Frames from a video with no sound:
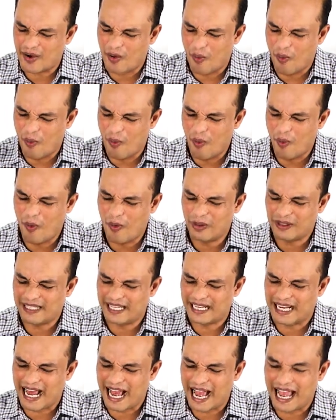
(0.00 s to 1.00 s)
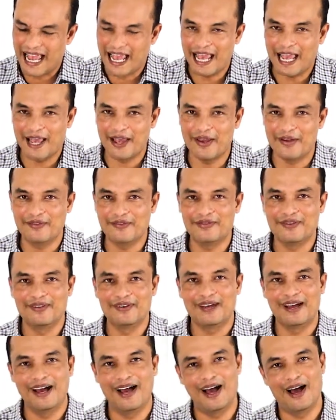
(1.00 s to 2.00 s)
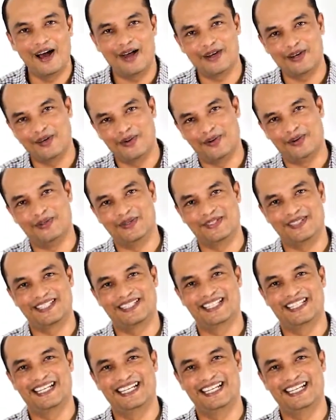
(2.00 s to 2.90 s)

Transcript: all that I have are yours.